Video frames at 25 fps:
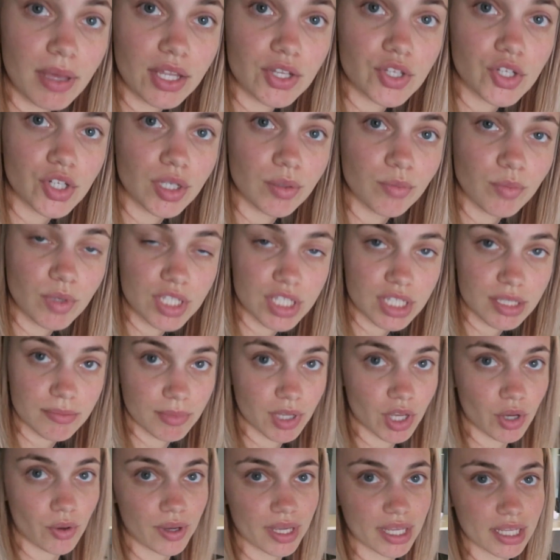bedroom, which
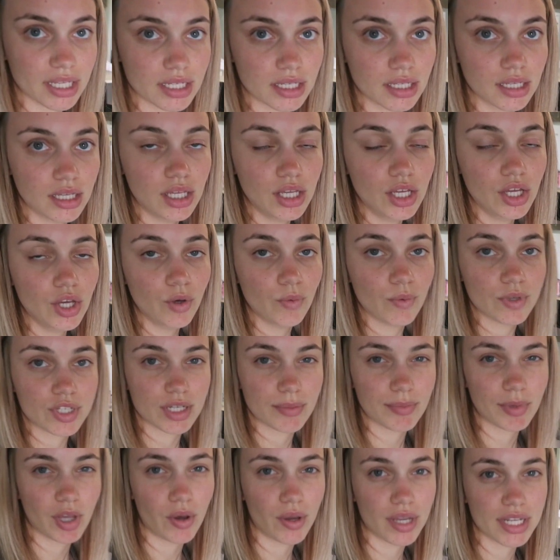I'm going
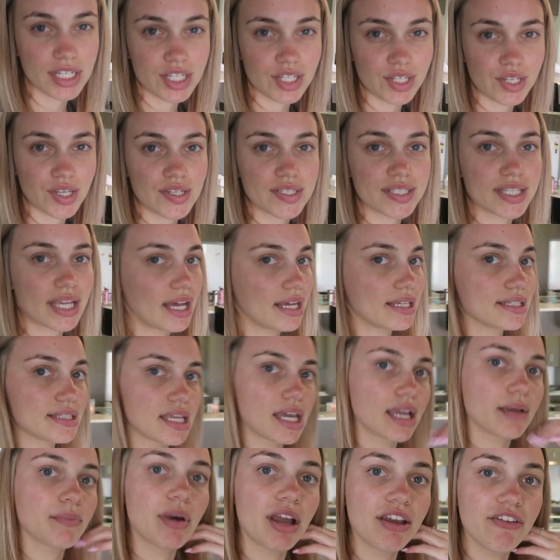to use as
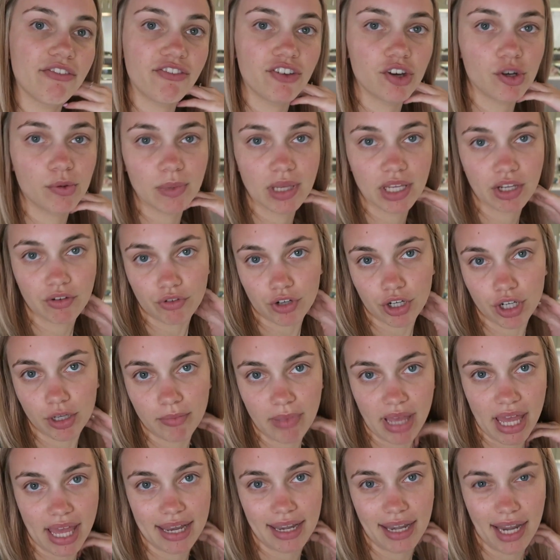like my filming
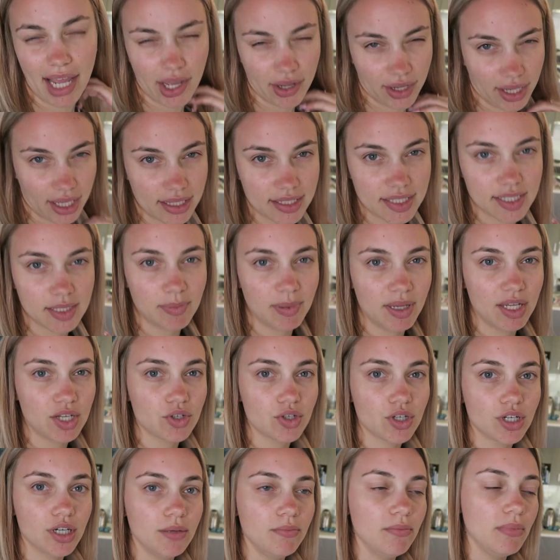room and our guest
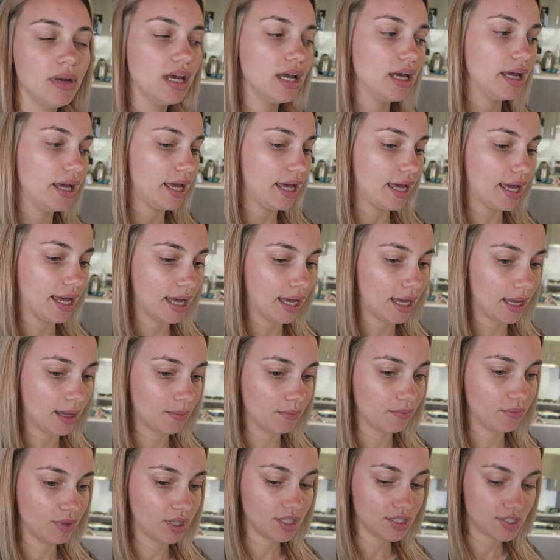bedroom.
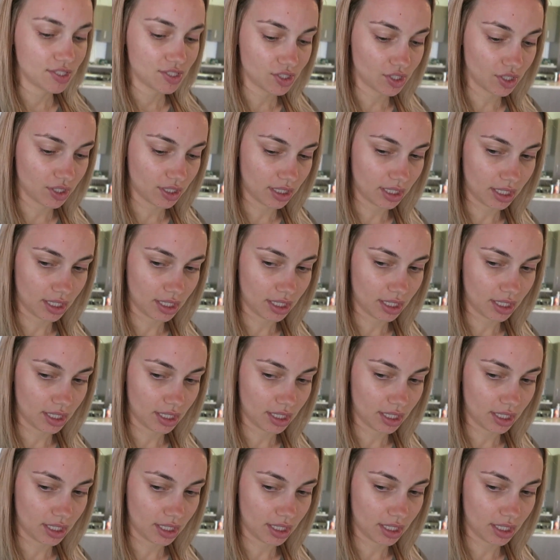So